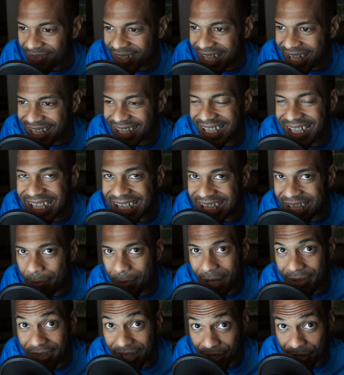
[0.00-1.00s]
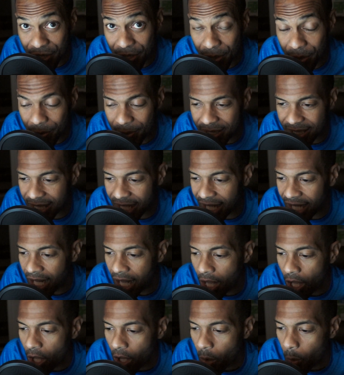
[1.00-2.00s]
And the neat thing about that too is that
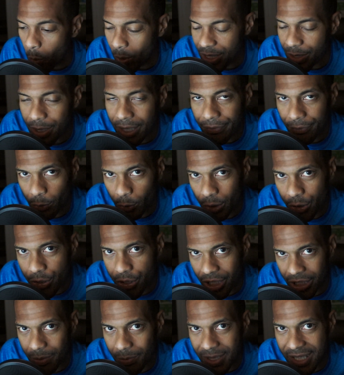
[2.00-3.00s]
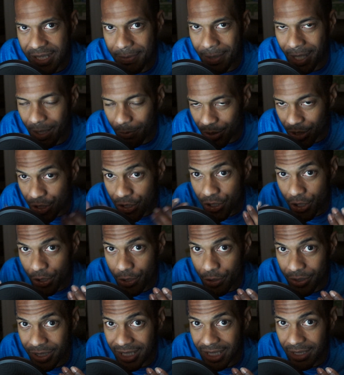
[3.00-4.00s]
when you give a real genuine smile, when you show
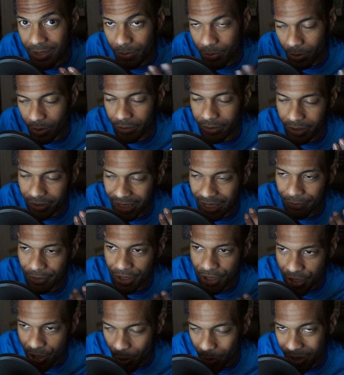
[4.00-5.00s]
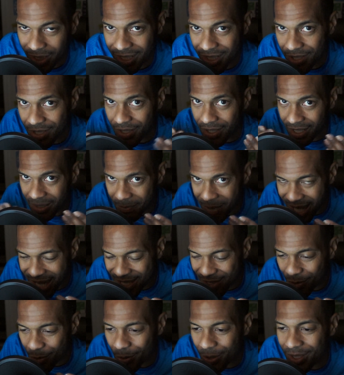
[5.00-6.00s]
your teeth, well, you're not really showing it because you got a
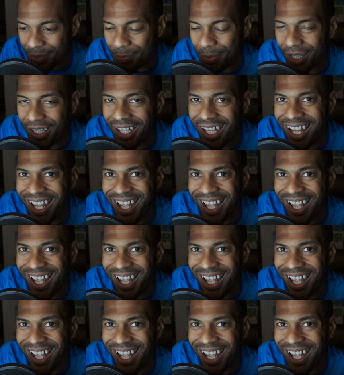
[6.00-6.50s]
mask on, but